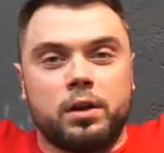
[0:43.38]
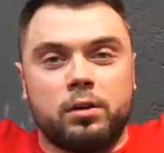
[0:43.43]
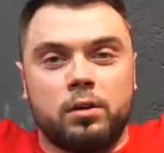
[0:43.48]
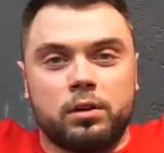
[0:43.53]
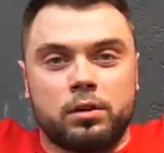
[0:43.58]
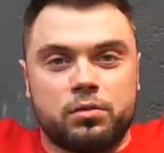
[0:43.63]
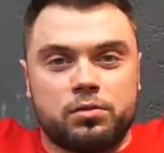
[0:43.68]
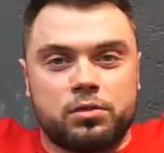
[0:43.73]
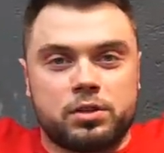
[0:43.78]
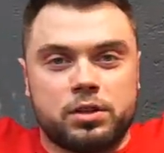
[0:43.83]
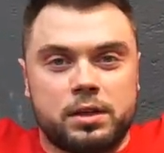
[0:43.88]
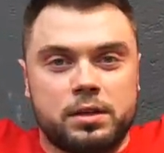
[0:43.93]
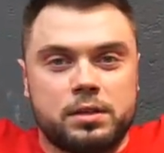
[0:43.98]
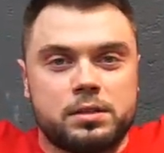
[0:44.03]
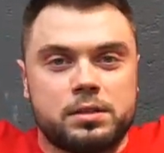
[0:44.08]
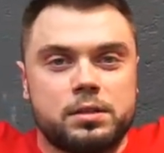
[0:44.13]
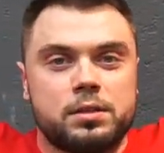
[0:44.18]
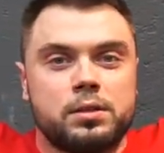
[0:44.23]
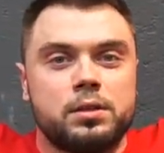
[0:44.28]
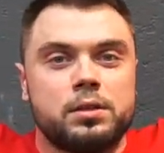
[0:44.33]
a lot of
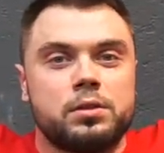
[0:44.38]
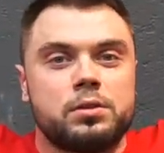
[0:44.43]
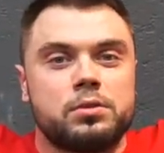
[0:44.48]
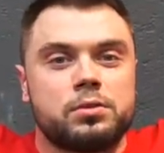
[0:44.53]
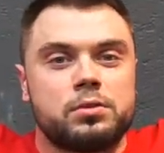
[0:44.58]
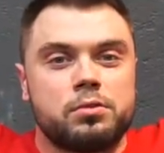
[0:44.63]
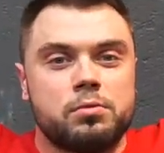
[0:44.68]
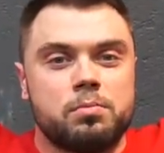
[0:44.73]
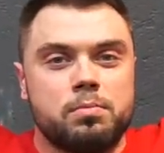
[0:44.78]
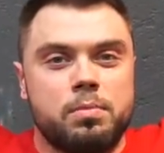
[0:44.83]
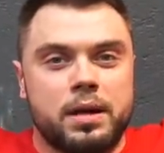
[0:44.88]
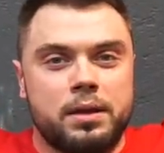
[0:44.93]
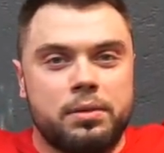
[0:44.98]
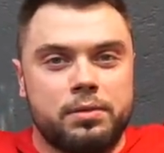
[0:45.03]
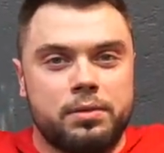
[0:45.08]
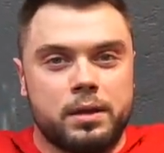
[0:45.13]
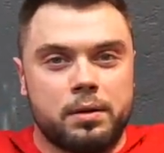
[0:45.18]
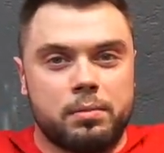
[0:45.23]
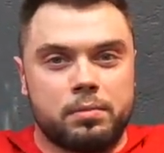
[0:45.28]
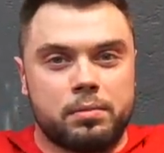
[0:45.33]
chance to
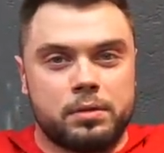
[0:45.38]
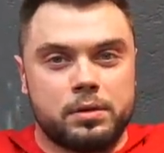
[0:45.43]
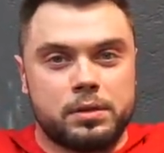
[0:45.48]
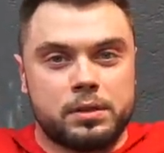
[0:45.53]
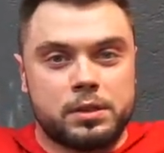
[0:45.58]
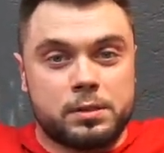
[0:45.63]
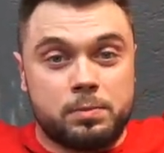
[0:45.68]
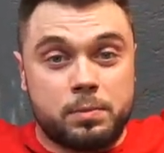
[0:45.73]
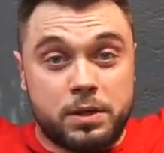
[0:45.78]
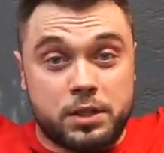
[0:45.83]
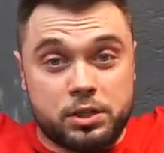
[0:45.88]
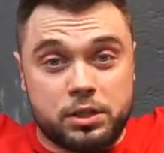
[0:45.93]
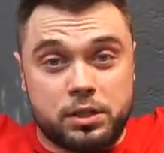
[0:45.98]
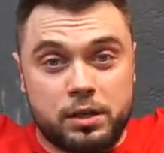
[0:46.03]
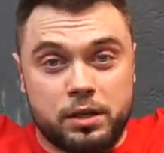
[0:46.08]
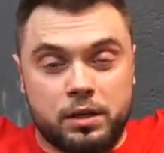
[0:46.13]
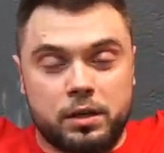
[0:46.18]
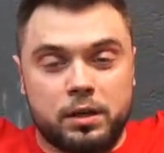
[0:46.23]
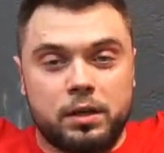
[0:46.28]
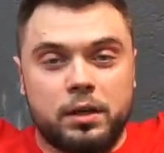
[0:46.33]
bend them,
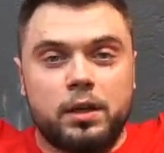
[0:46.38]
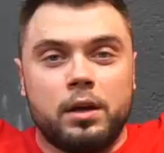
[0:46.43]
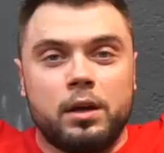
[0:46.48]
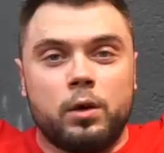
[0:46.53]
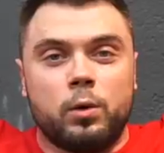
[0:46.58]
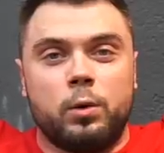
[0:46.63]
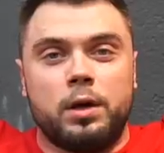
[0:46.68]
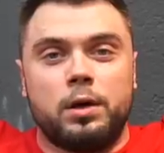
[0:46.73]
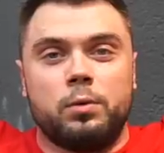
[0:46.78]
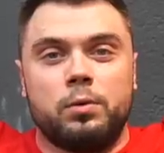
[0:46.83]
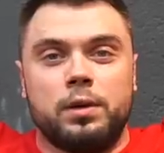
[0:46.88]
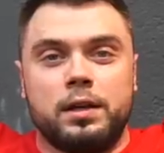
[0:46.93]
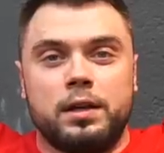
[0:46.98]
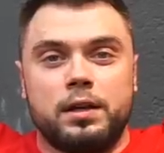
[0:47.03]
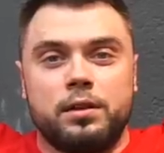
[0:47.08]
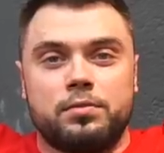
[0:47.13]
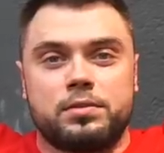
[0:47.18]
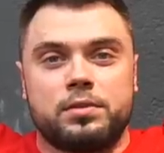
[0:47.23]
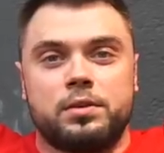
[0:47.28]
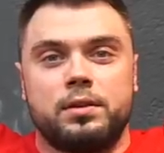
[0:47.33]
especially when we
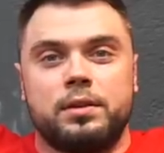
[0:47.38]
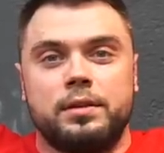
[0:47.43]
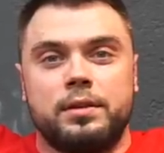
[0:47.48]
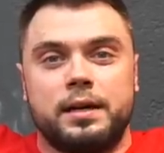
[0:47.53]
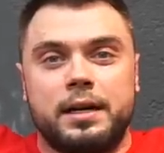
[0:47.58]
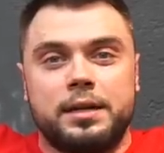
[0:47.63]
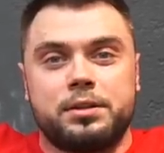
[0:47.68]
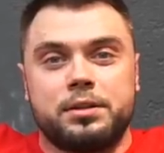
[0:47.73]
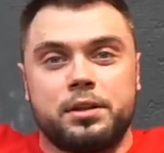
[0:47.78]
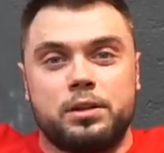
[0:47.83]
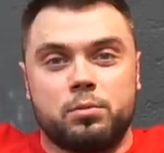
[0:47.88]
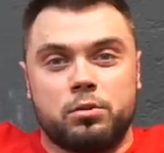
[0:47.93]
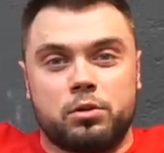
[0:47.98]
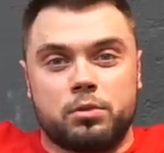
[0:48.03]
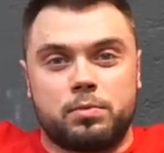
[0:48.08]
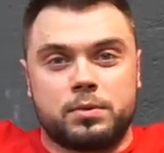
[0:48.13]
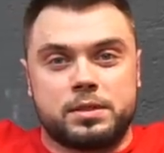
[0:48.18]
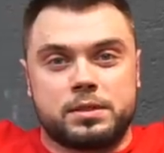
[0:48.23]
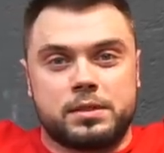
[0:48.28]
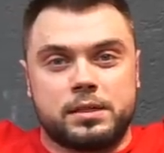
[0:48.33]
lift 90 and more
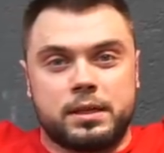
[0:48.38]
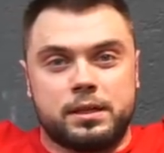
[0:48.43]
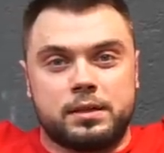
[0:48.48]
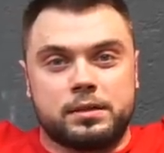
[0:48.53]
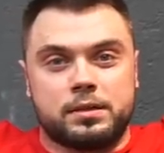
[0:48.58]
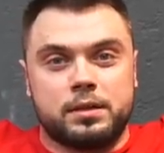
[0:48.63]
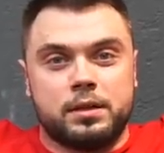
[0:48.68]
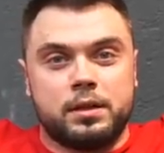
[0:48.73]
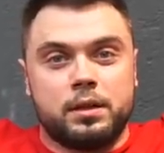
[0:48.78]
percent.